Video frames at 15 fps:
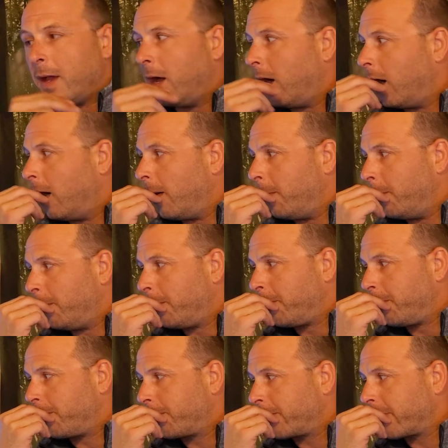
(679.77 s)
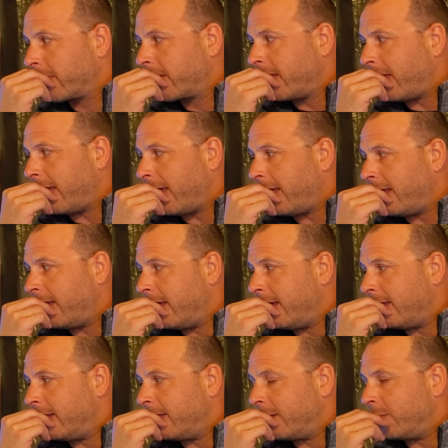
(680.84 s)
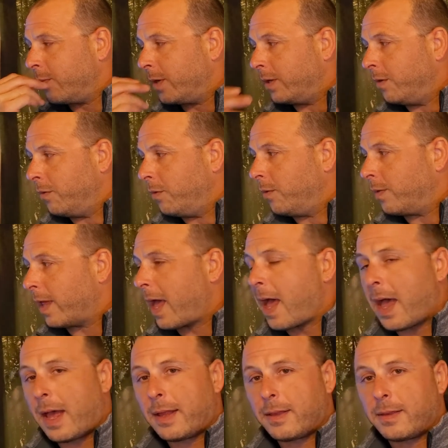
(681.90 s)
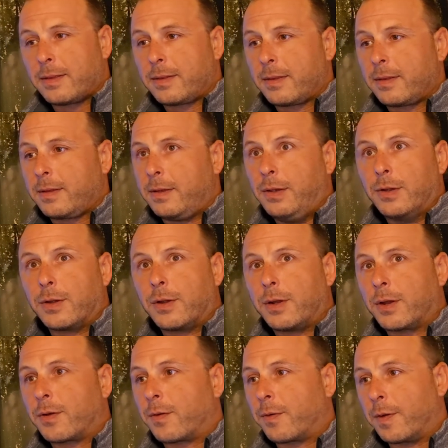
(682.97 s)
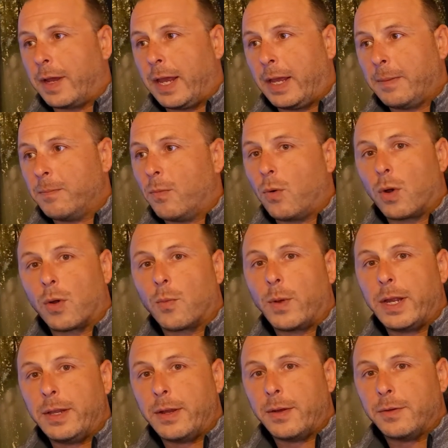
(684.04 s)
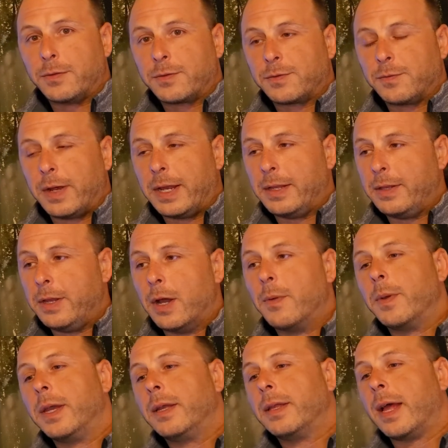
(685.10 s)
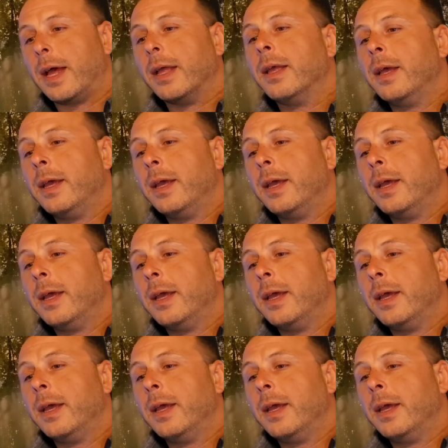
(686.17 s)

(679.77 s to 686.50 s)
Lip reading: um, and when you do that, you're going to create more windows, right? Knowing that